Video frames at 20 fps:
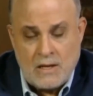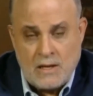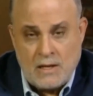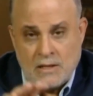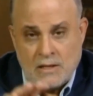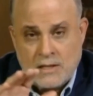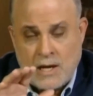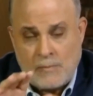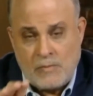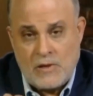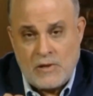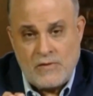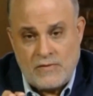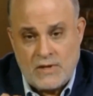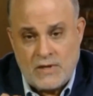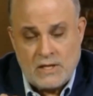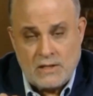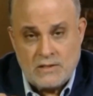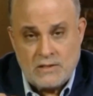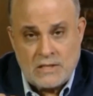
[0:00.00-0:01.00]
A couple of
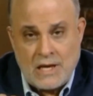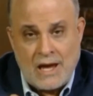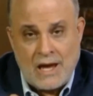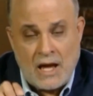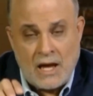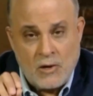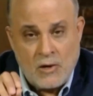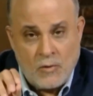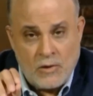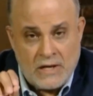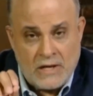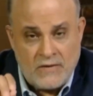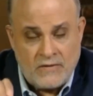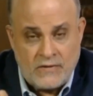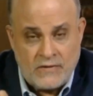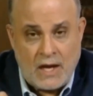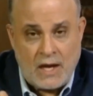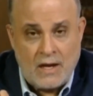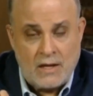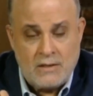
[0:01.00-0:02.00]
things. I already
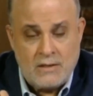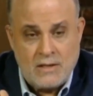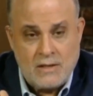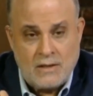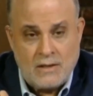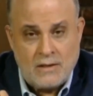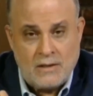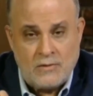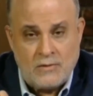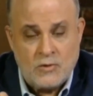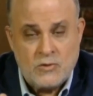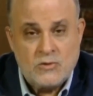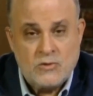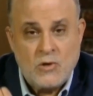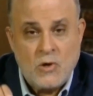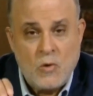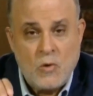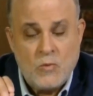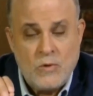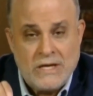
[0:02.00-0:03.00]
said there's
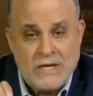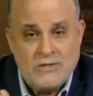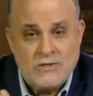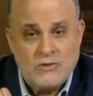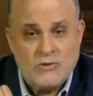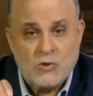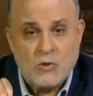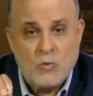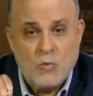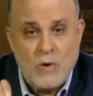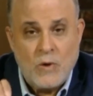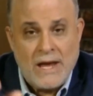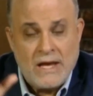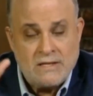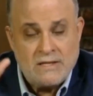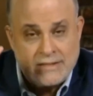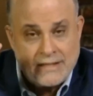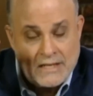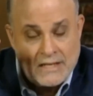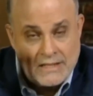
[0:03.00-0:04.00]
no reason to
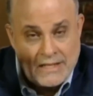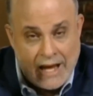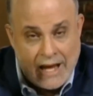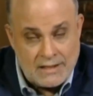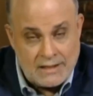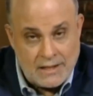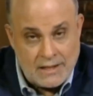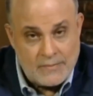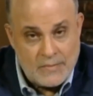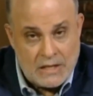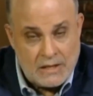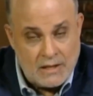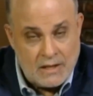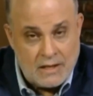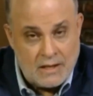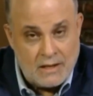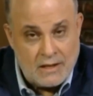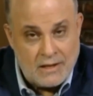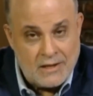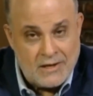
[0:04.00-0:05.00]
raise the debt limit
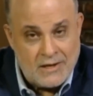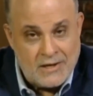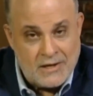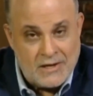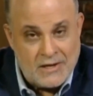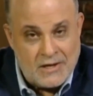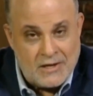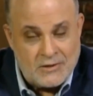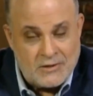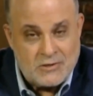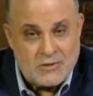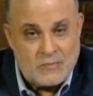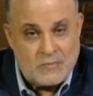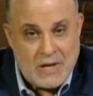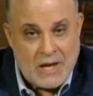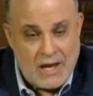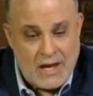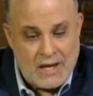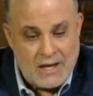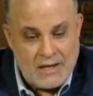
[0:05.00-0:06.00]
to
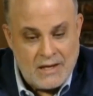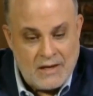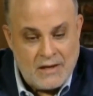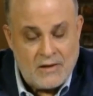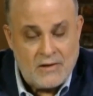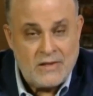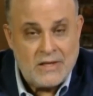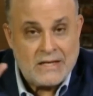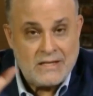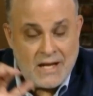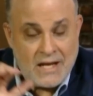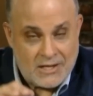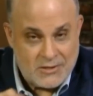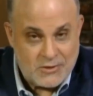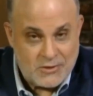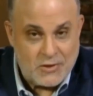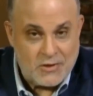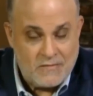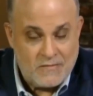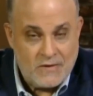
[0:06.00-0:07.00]
pay the debt
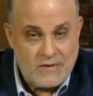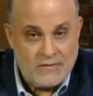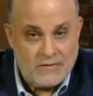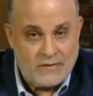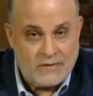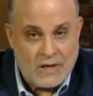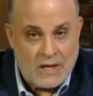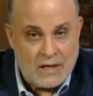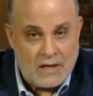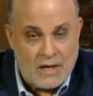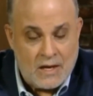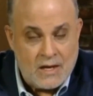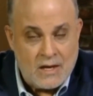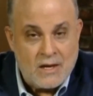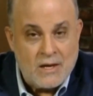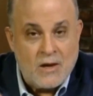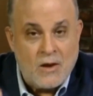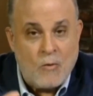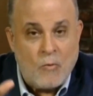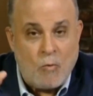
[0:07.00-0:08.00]
service.
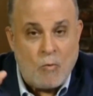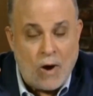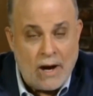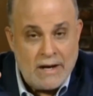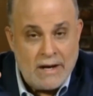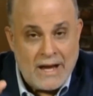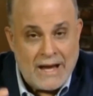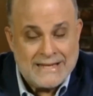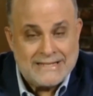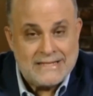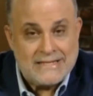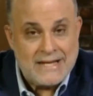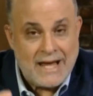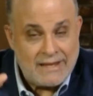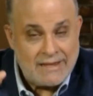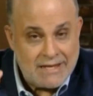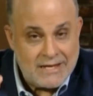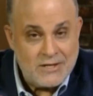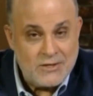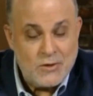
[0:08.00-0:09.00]
One has
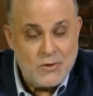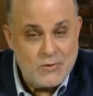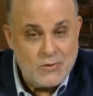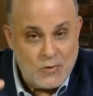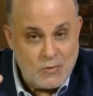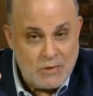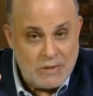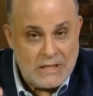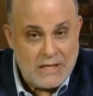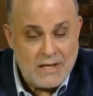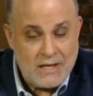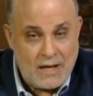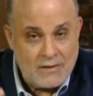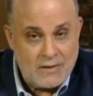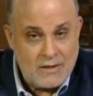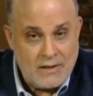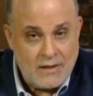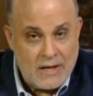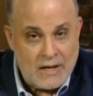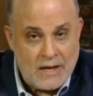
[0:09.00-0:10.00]
nothing to do with the
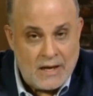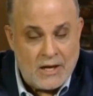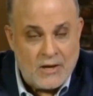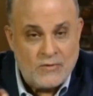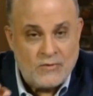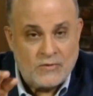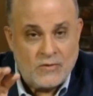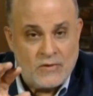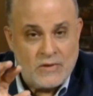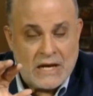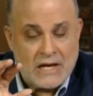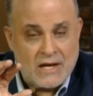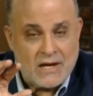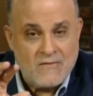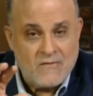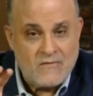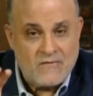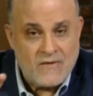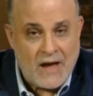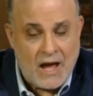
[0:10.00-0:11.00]
other. So they
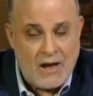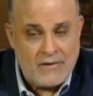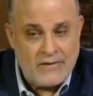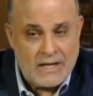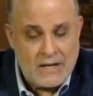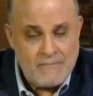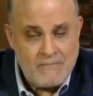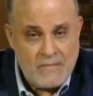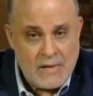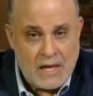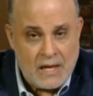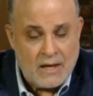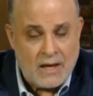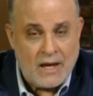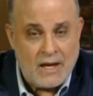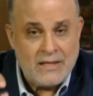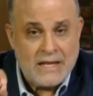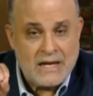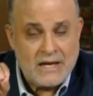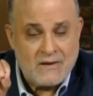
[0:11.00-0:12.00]
confound it,
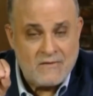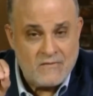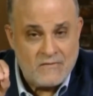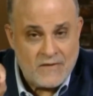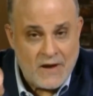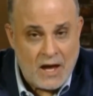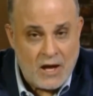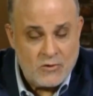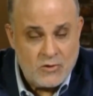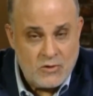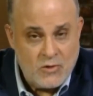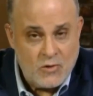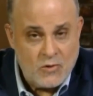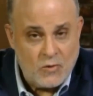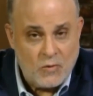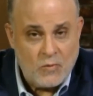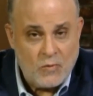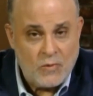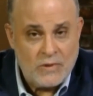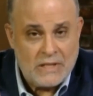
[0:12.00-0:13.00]
and they confound
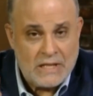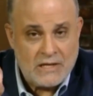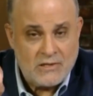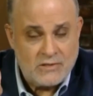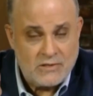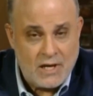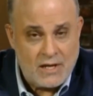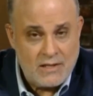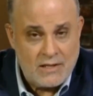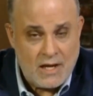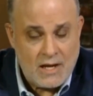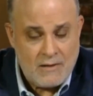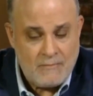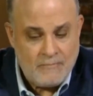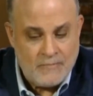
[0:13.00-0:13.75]
you when they say that.